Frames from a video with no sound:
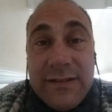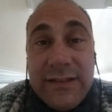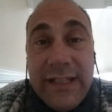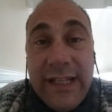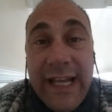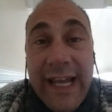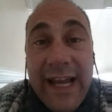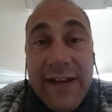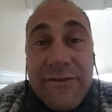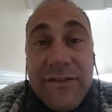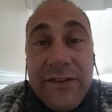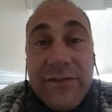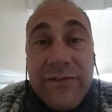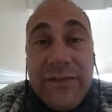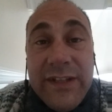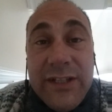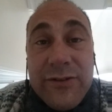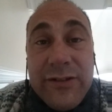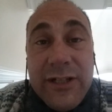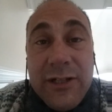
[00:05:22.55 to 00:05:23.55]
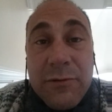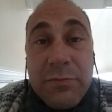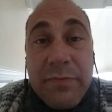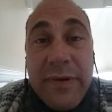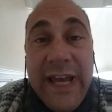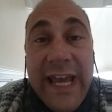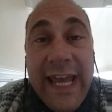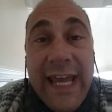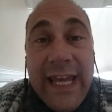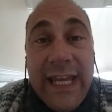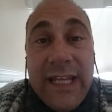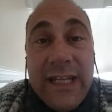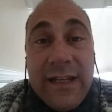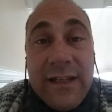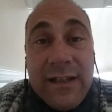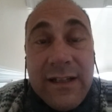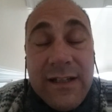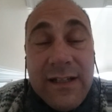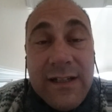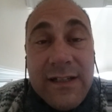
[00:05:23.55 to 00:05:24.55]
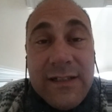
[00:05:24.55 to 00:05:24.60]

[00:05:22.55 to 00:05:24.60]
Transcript: They have to feel their pain